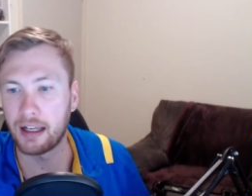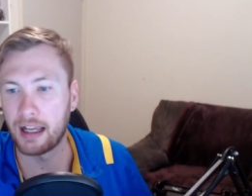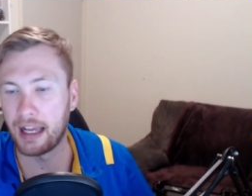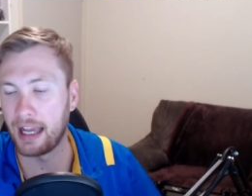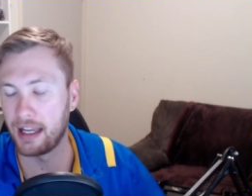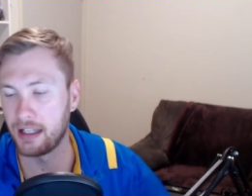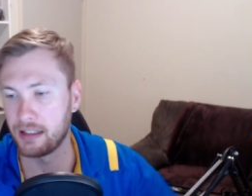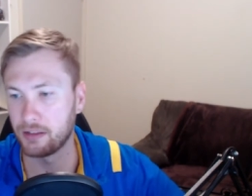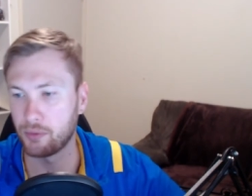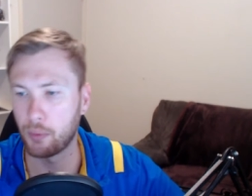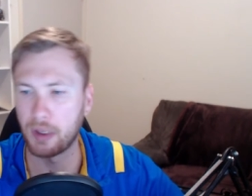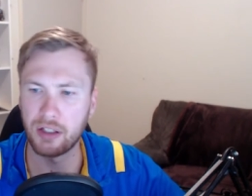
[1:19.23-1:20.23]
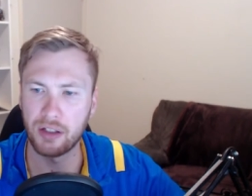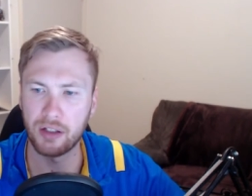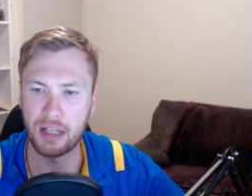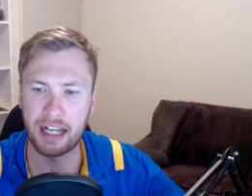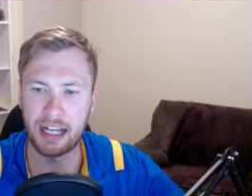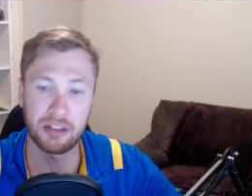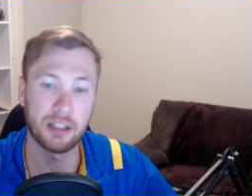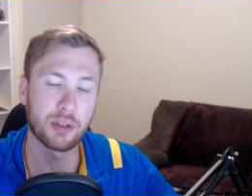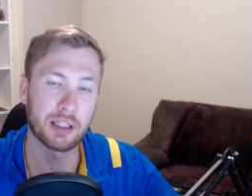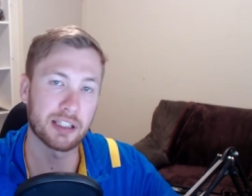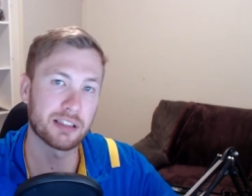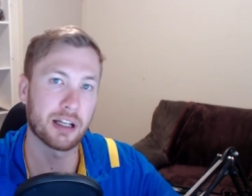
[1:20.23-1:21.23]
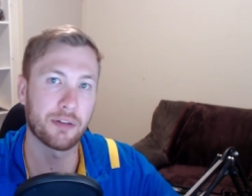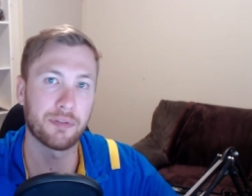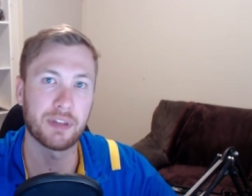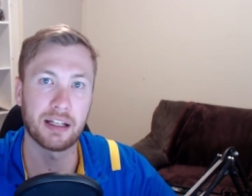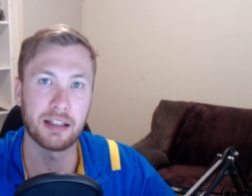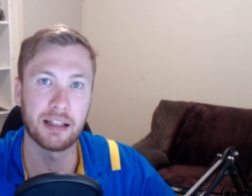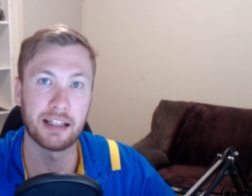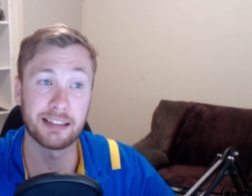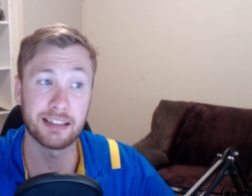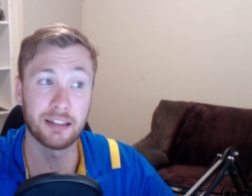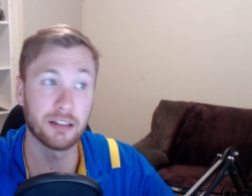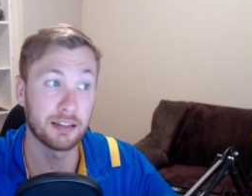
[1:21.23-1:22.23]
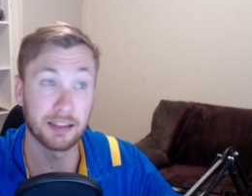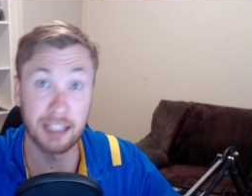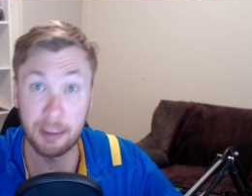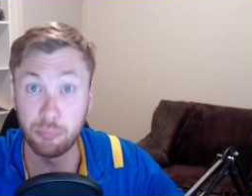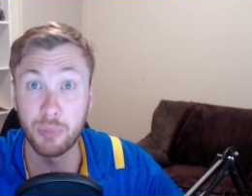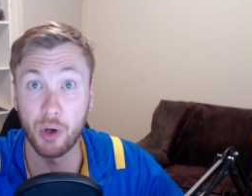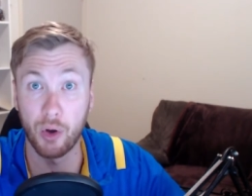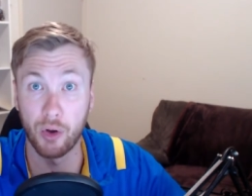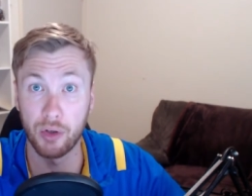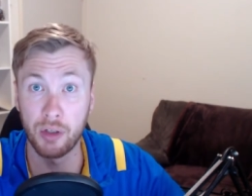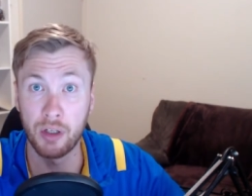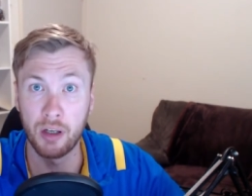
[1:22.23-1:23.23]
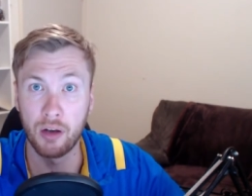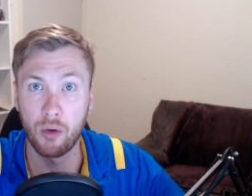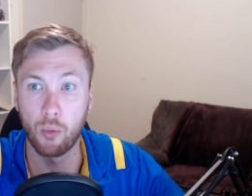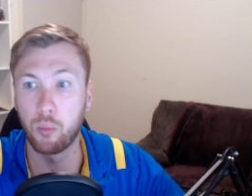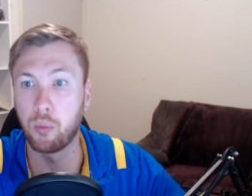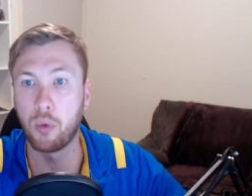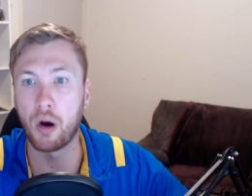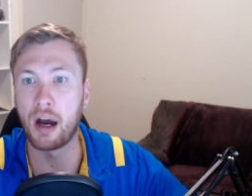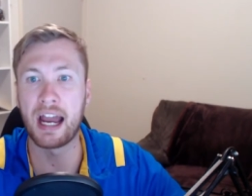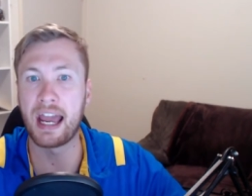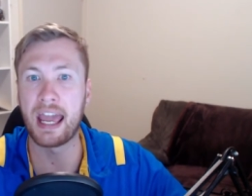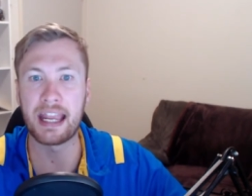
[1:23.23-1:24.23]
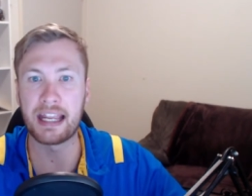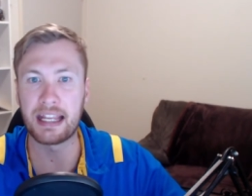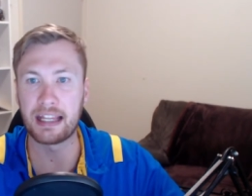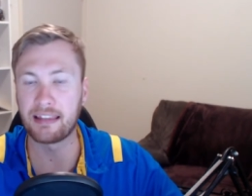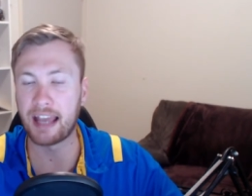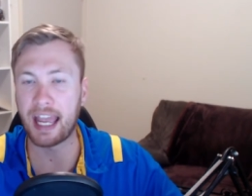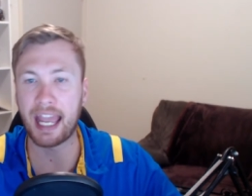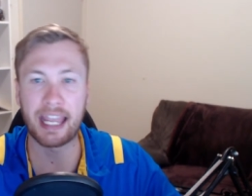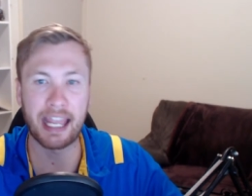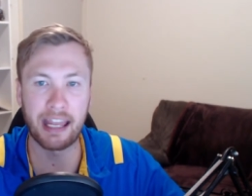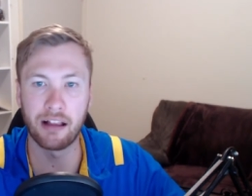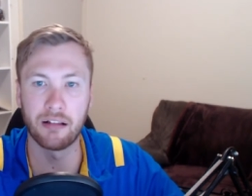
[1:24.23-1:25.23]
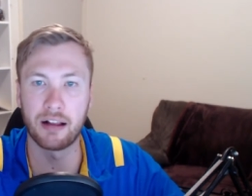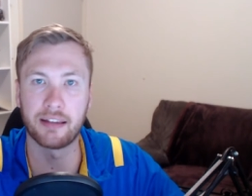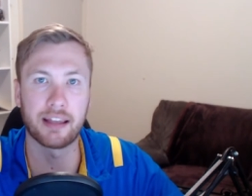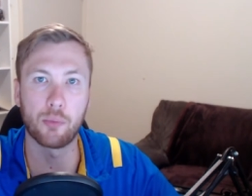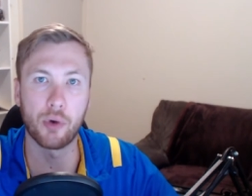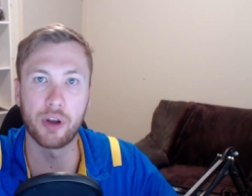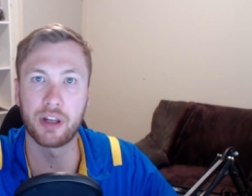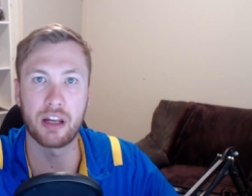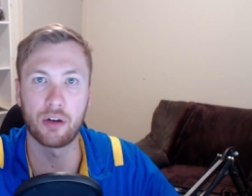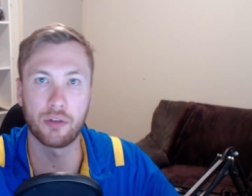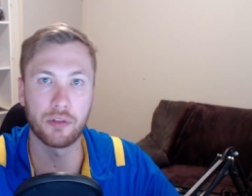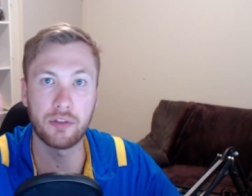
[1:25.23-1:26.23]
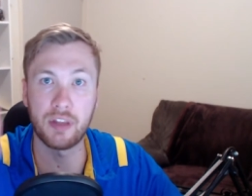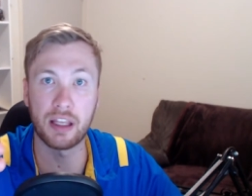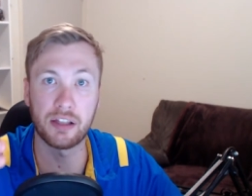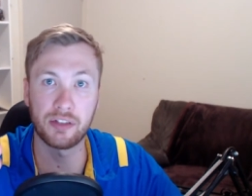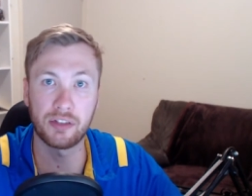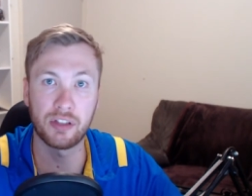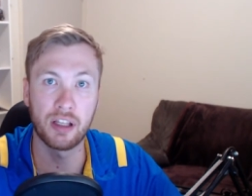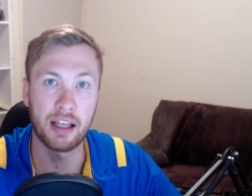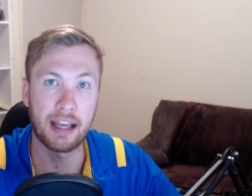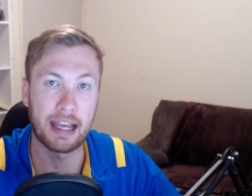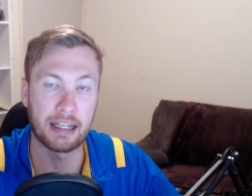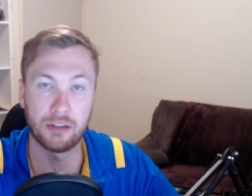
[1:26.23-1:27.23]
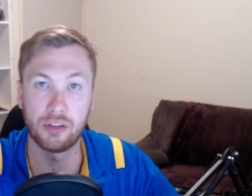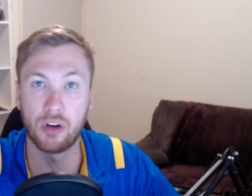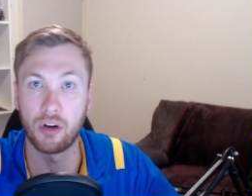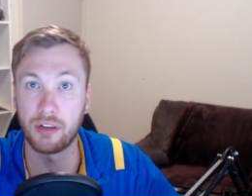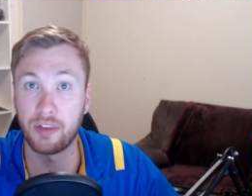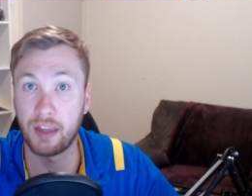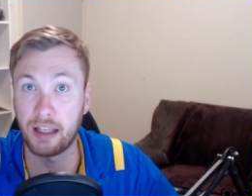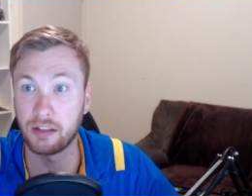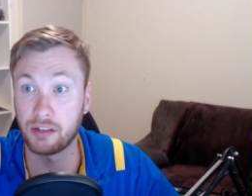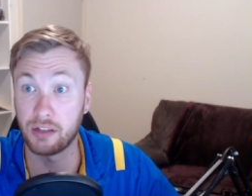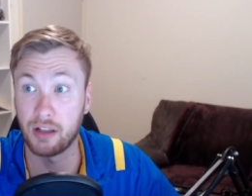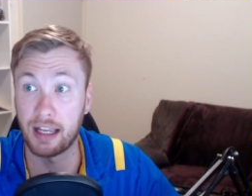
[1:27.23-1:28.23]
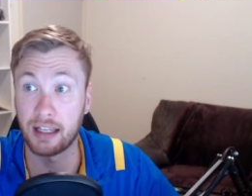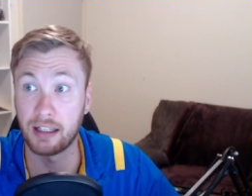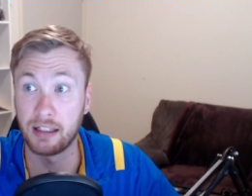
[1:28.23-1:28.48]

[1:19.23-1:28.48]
And when you actually look at the stuff that is still in limbo, why the hell are they working on this? and not things like